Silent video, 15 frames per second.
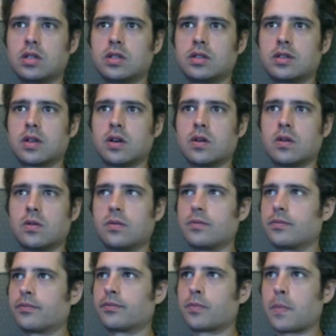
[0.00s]
So,
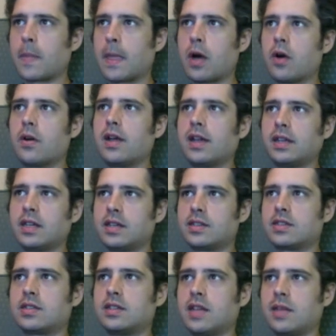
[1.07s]
oh, and
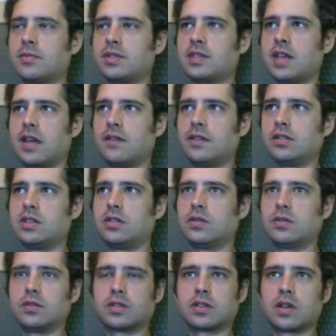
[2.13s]
his name was David too.
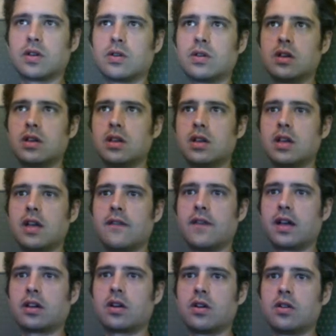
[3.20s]
So, if I
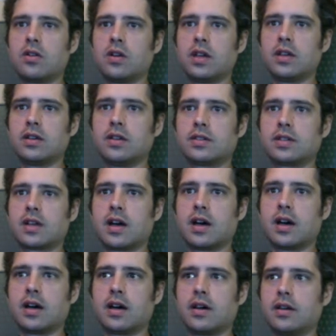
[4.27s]
go to his
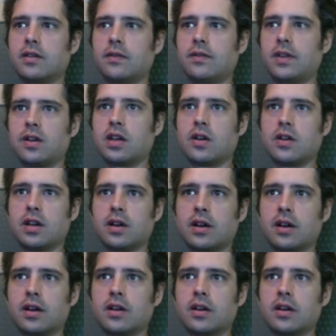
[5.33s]
video here,